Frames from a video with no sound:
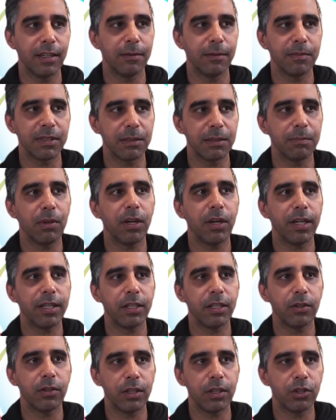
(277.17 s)
supplying
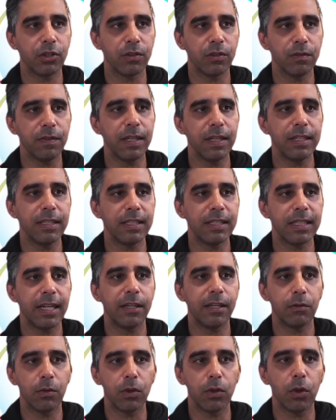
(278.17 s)
your initial funds, and
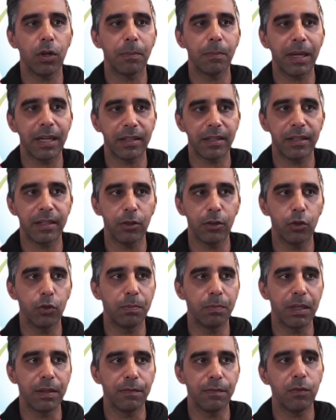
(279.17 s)
it will automatically
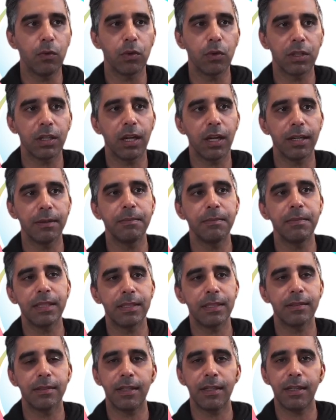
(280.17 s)
loop it 4
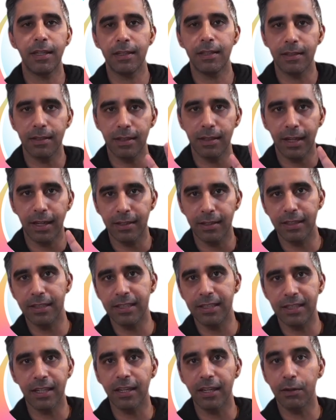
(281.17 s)
times, and
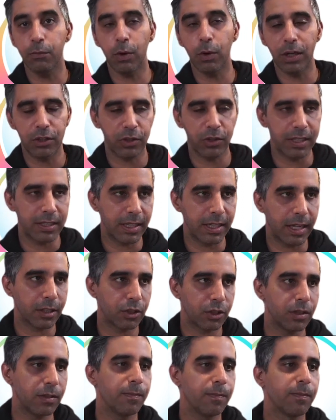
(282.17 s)
it's done in one
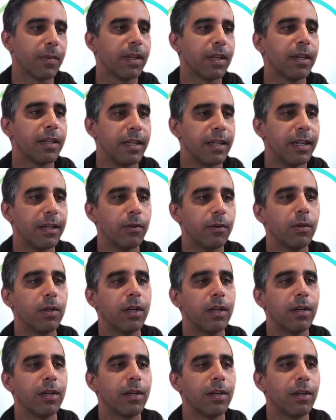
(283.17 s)
transaction. Now,
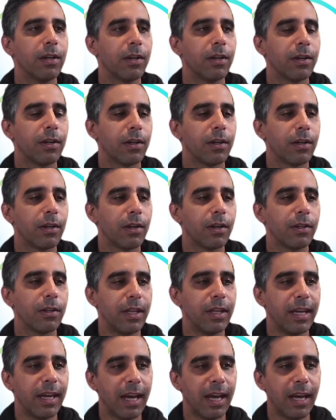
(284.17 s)

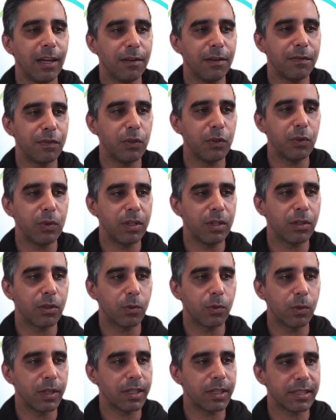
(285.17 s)
there are a few little
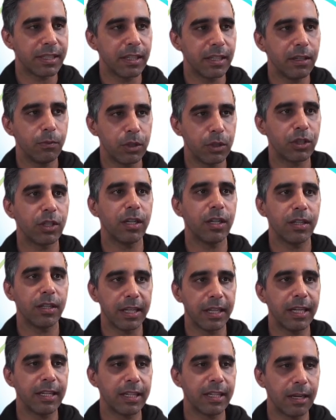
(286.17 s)
quirks here, which I'll
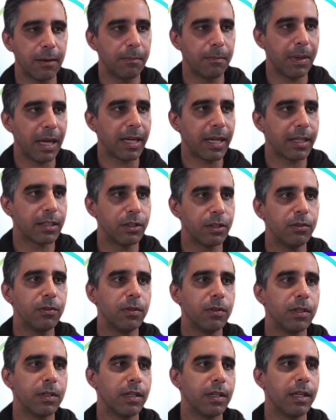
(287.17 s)
again come back to
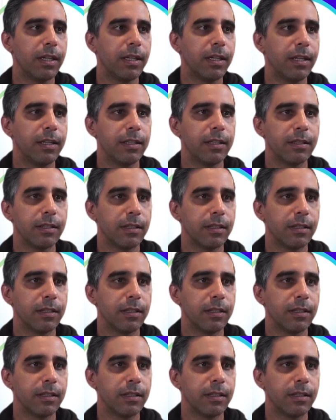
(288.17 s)
and